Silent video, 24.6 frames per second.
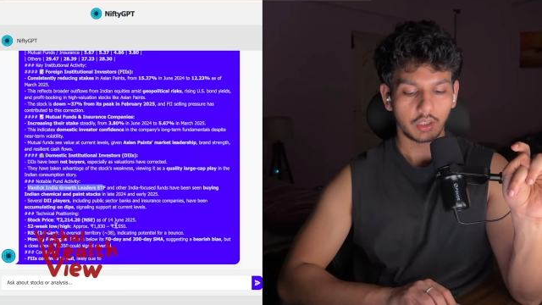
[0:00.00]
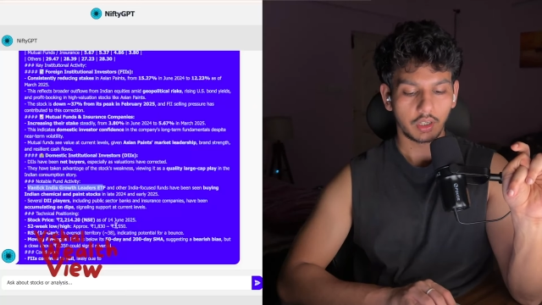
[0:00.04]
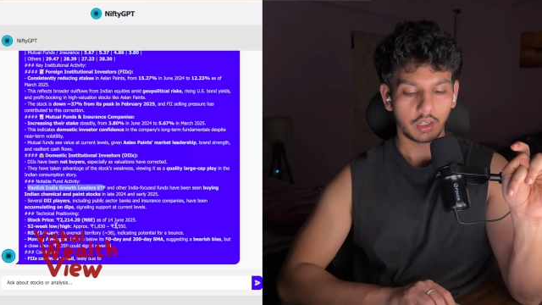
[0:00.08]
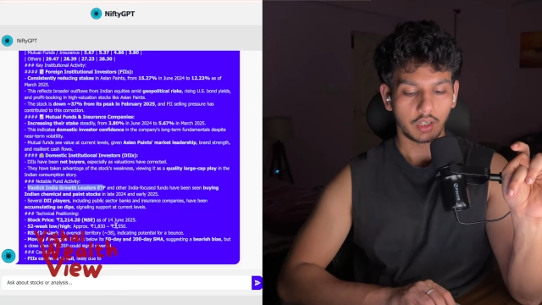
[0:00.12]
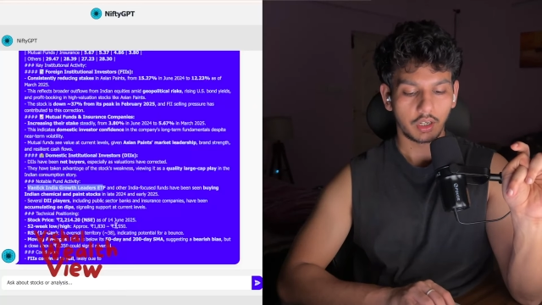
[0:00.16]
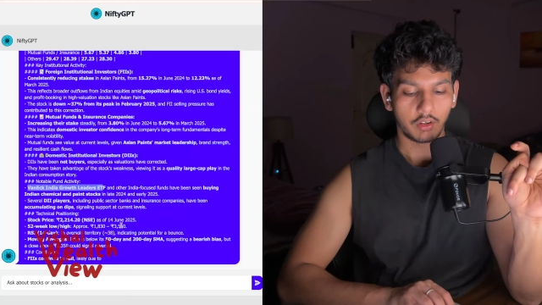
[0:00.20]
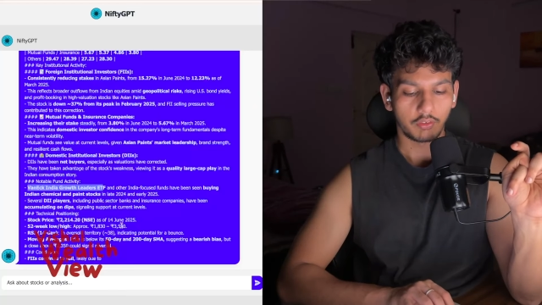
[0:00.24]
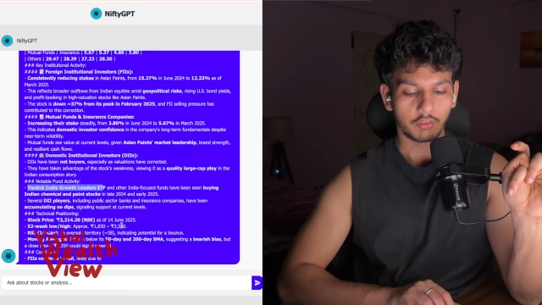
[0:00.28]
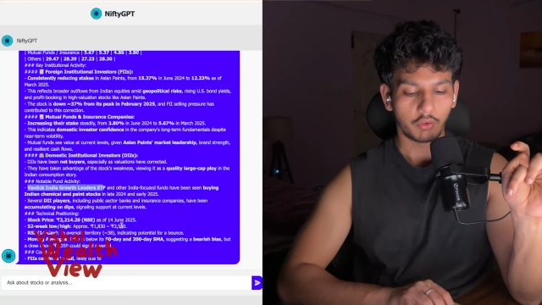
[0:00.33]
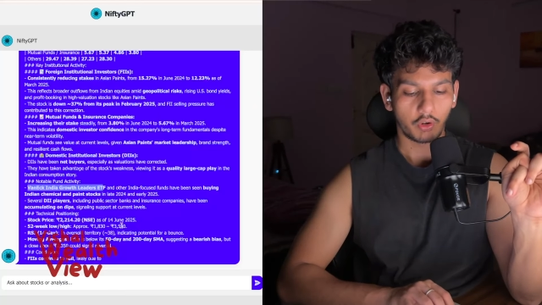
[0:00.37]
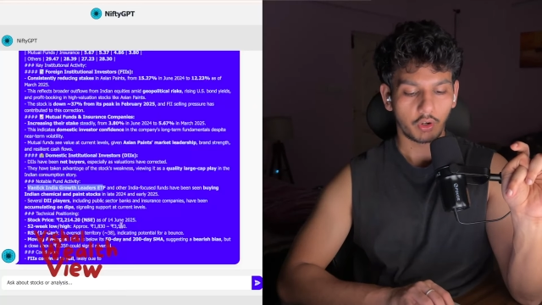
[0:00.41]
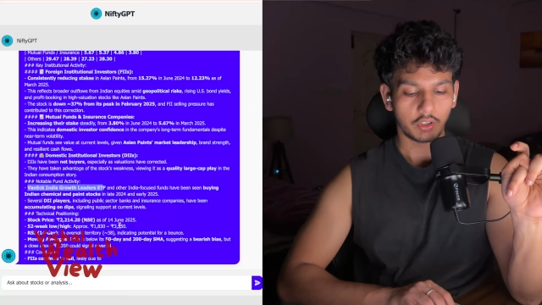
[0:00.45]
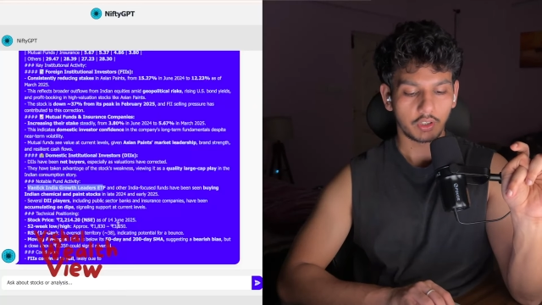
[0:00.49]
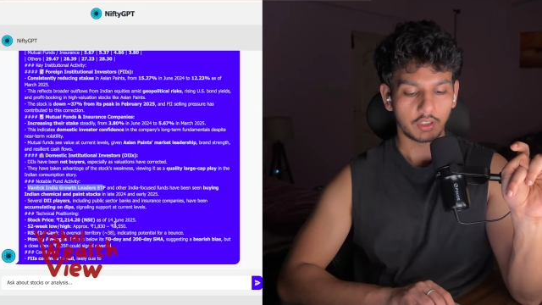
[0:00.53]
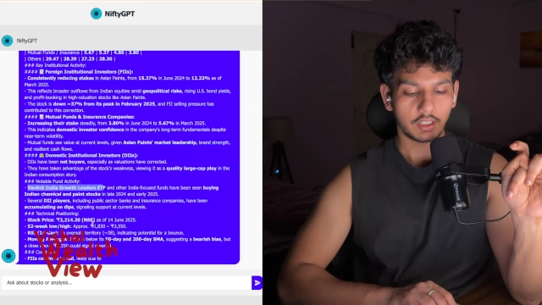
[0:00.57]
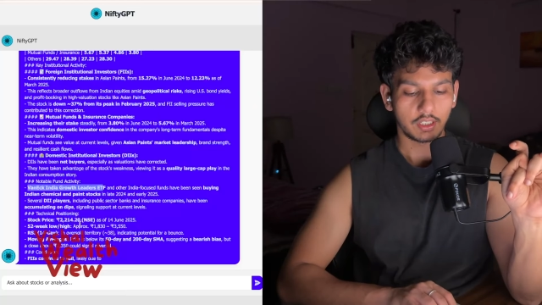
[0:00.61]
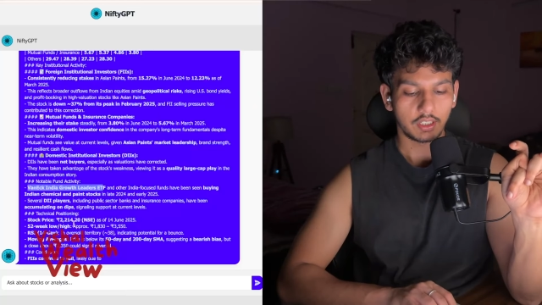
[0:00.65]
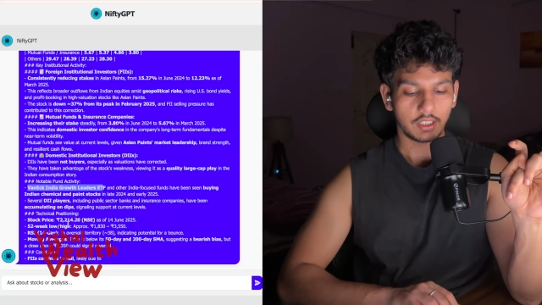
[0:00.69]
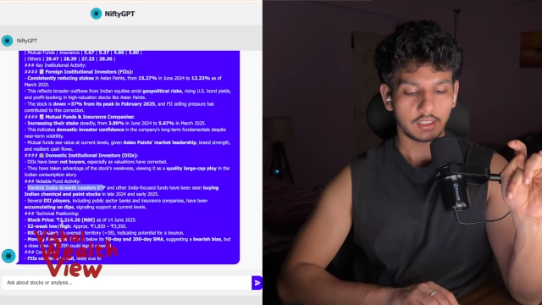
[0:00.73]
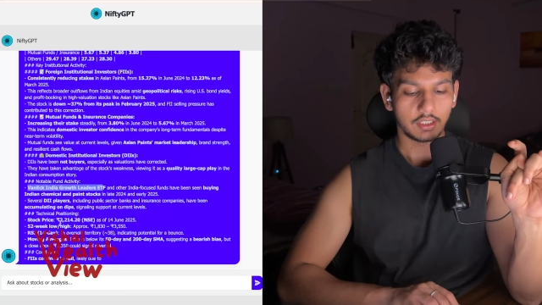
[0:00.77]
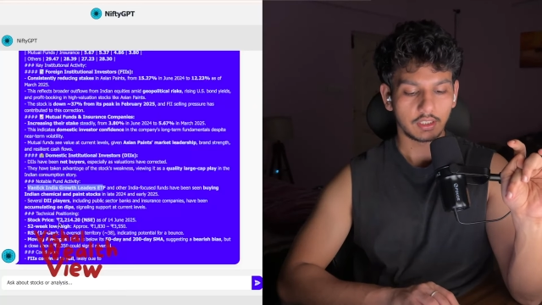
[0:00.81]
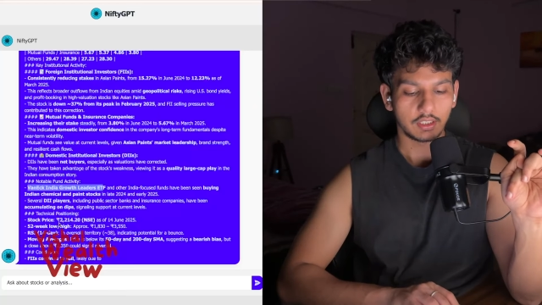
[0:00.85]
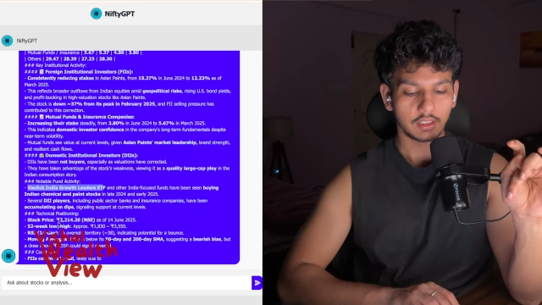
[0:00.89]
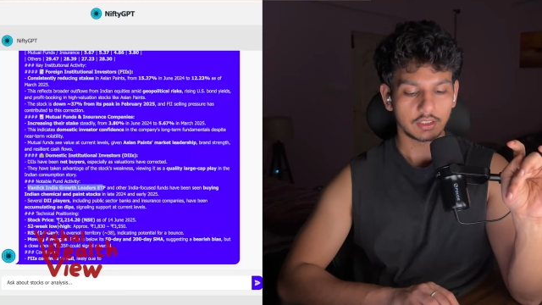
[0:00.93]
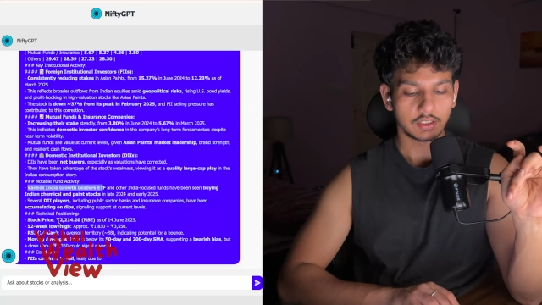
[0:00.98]

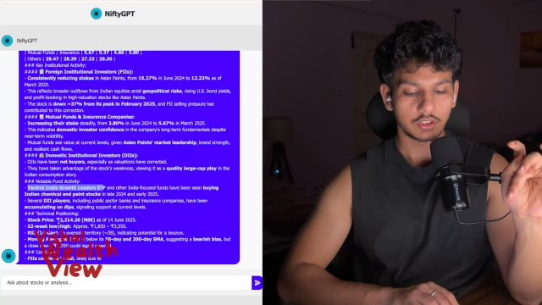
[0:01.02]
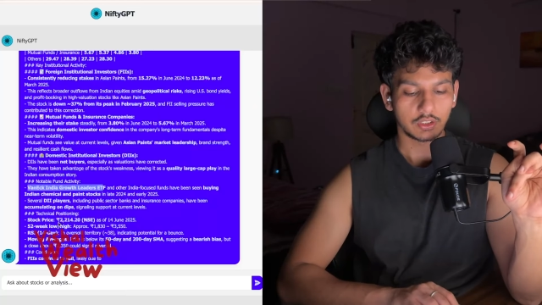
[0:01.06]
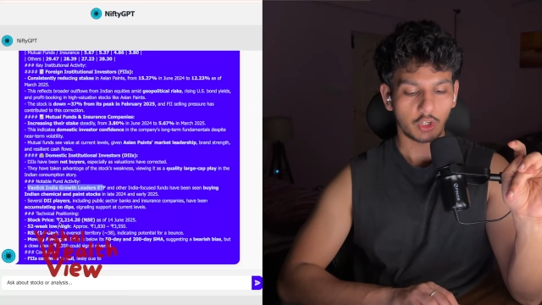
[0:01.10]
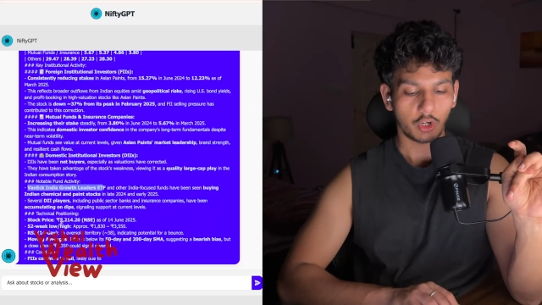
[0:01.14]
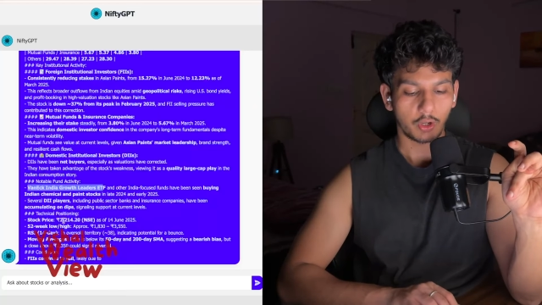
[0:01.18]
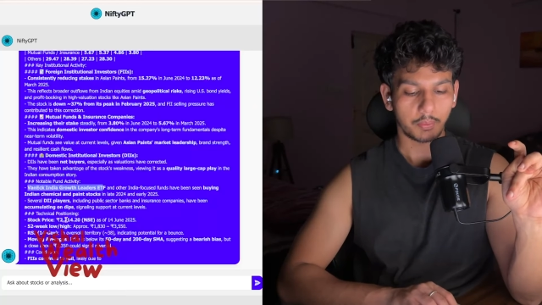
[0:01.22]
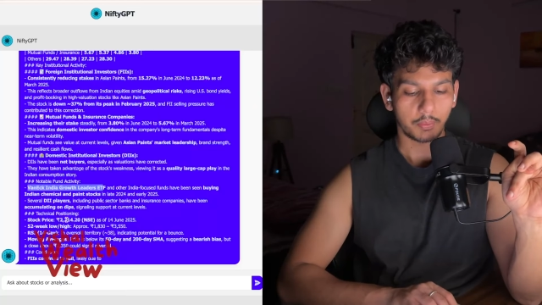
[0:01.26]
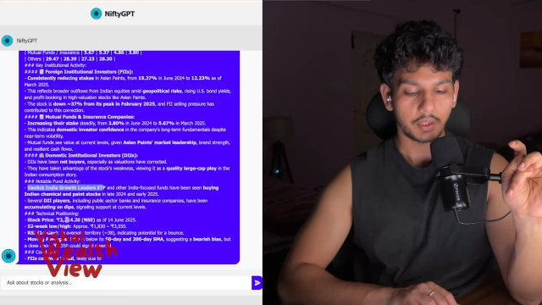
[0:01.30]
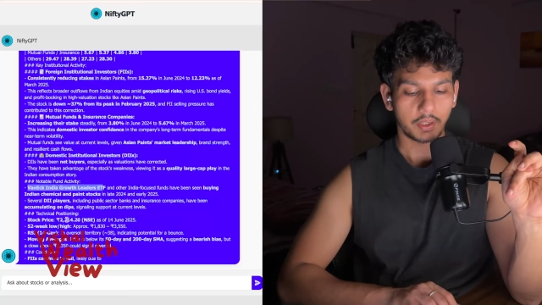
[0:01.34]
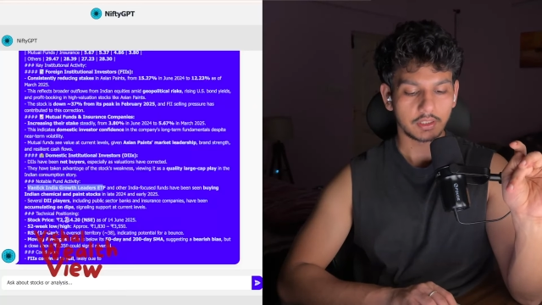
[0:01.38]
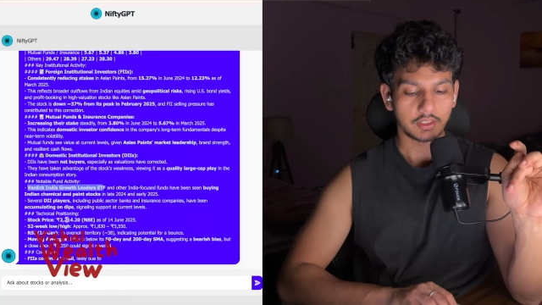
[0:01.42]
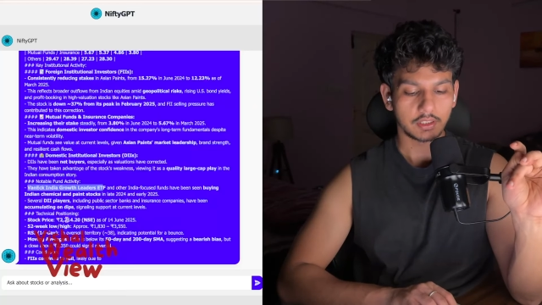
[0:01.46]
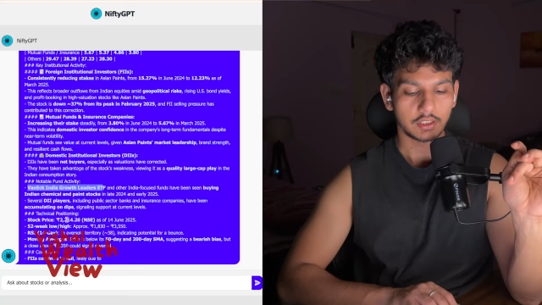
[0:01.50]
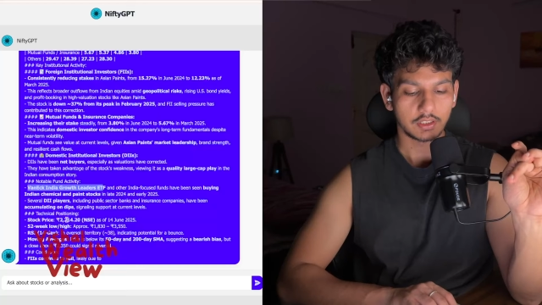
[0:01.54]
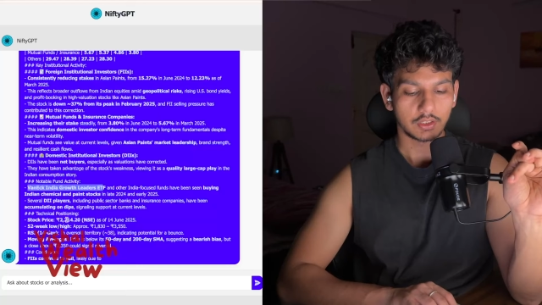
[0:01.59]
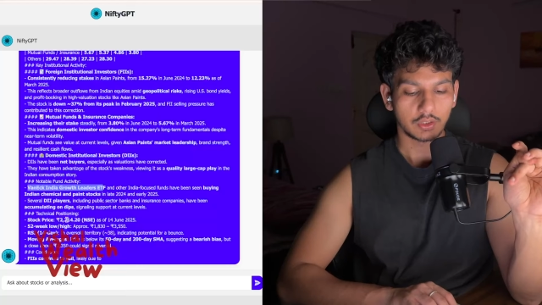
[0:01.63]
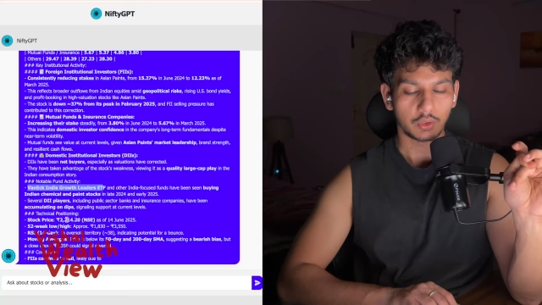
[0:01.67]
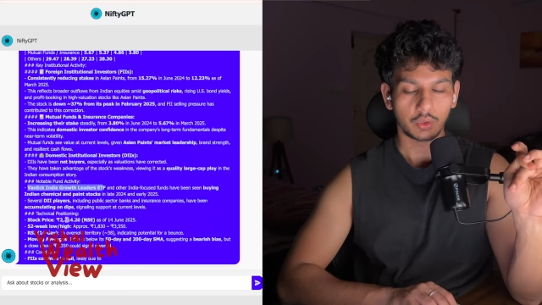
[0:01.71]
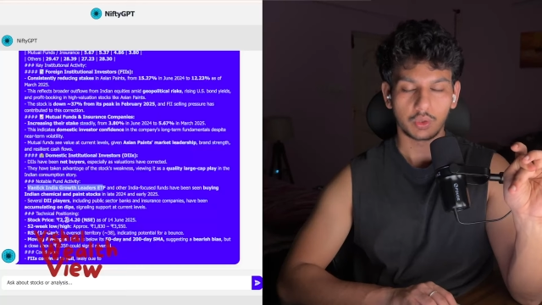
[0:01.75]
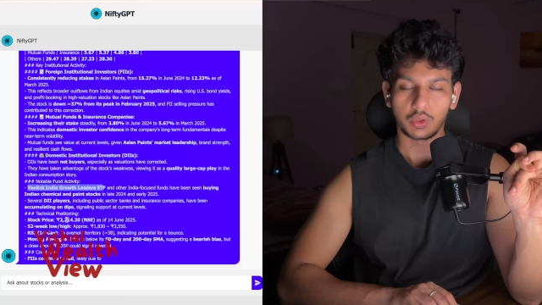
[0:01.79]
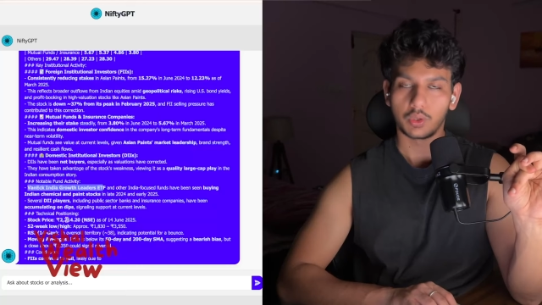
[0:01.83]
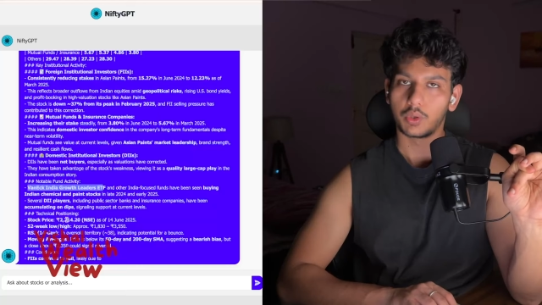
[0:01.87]
14, the stock price is